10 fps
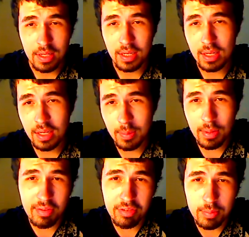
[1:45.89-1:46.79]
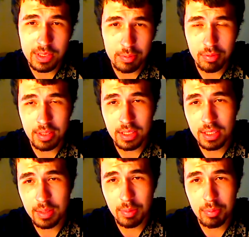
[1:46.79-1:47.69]

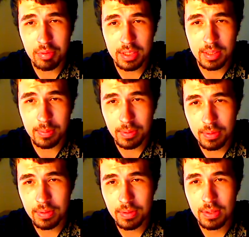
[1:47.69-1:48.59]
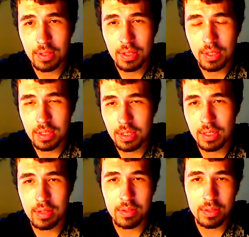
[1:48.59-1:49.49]
Platforming can be pretty simple.
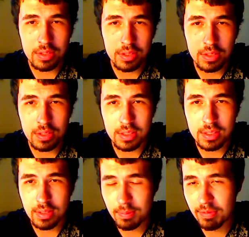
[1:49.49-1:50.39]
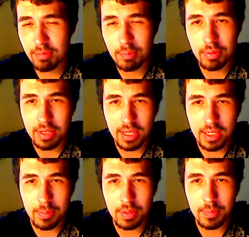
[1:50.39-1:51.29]
You just jump from point A
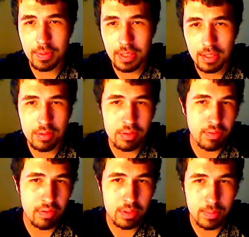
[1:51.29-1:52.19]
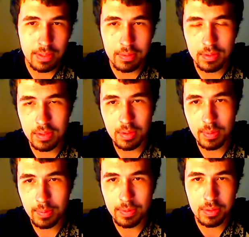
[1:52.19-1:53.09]
to point B, use your force powers to
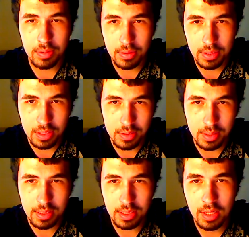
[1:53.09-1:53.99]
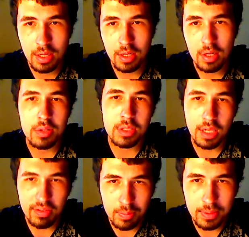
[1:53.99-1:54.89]
open up a door occasionally, or
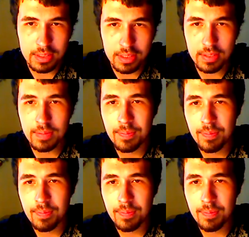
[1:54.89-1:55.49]
solve a puzzle.